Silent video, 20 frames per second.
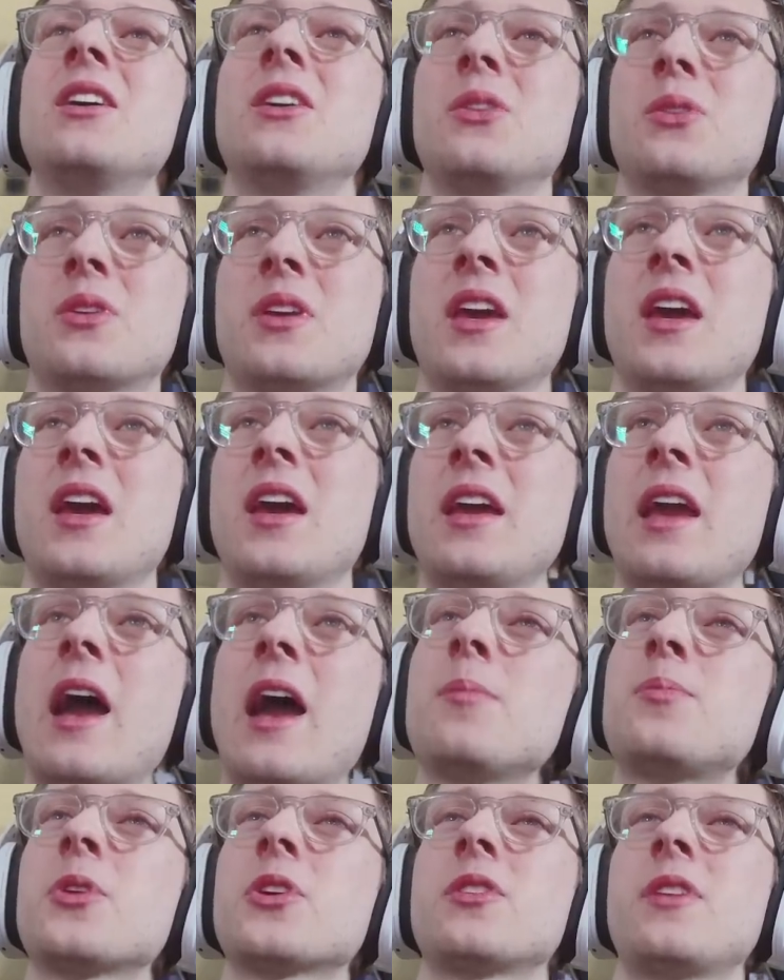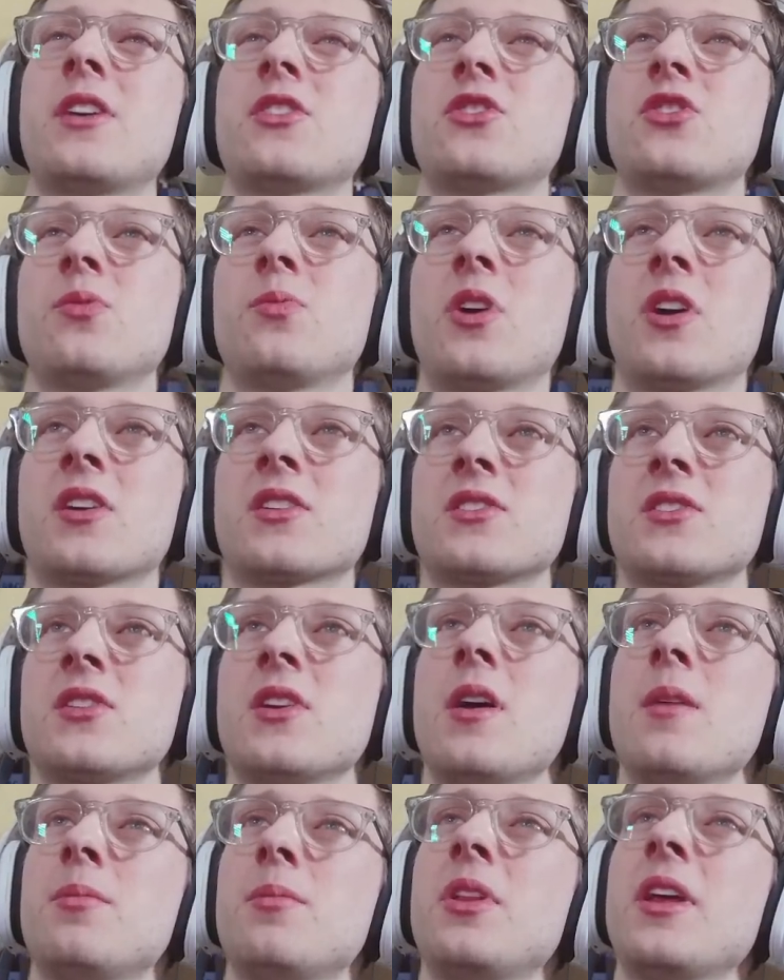Okay, how progression
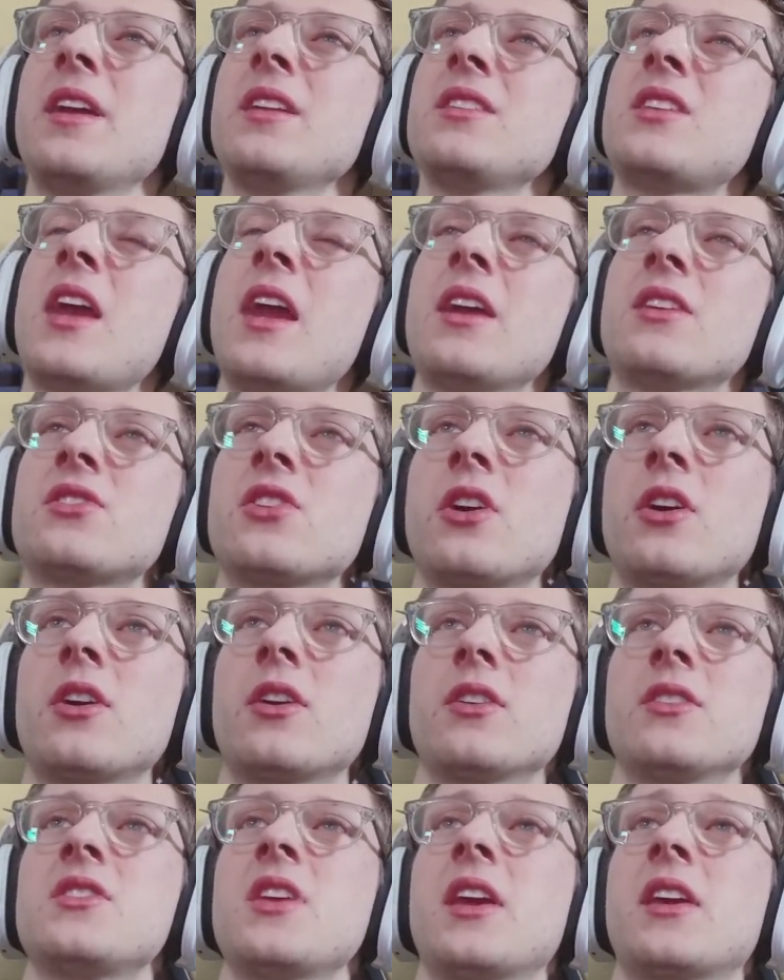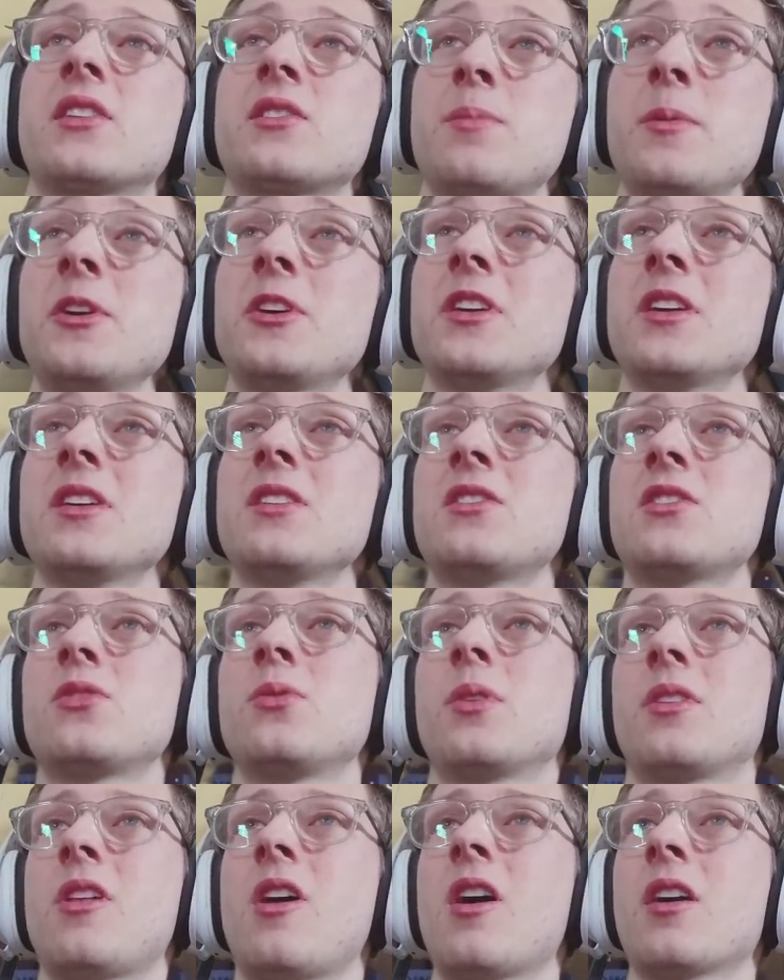works. Playing tanks earns experience
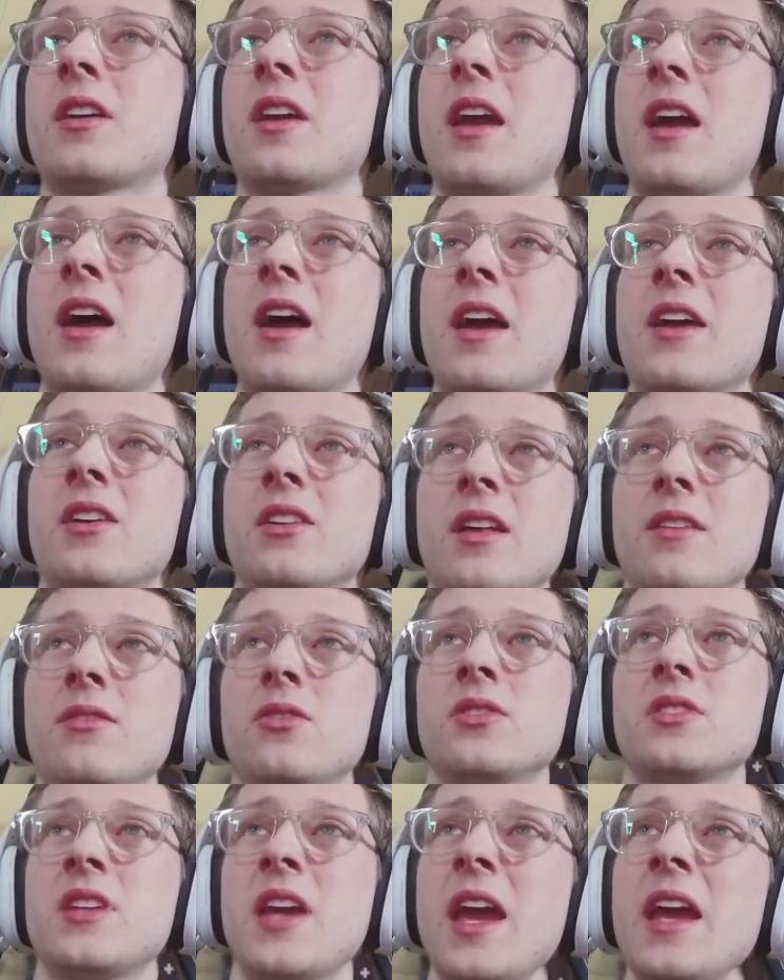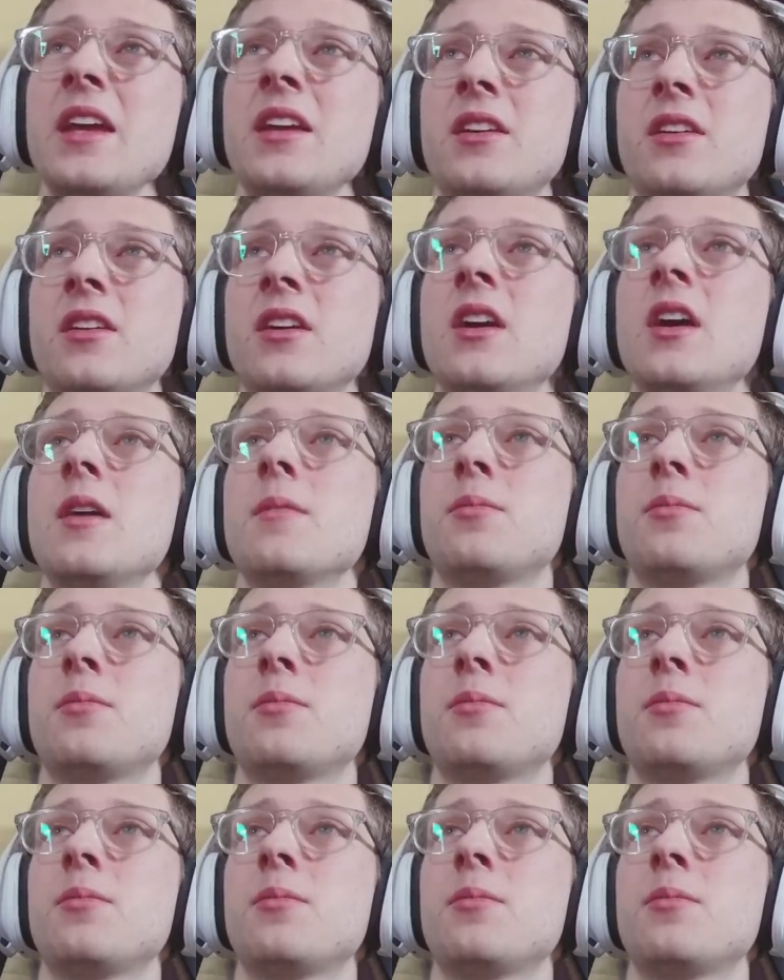to unlock a higher level tank.